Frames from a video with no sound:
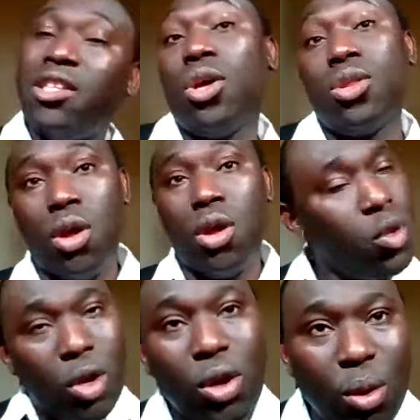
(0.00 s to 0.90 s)
and just
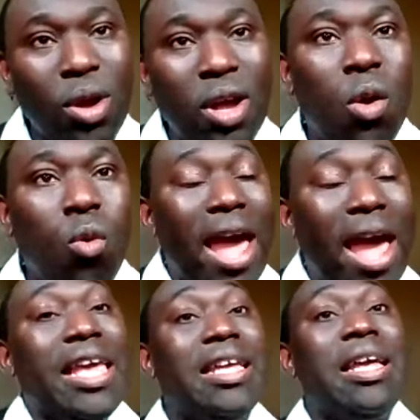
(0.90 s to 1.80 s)
stop. No.
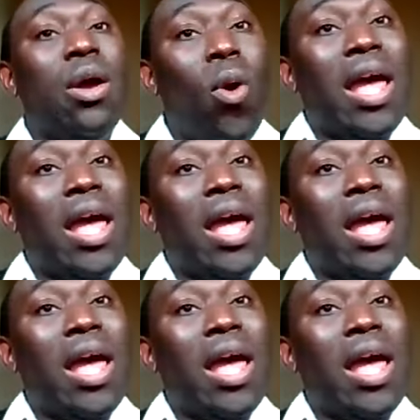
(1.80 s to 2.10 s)
When he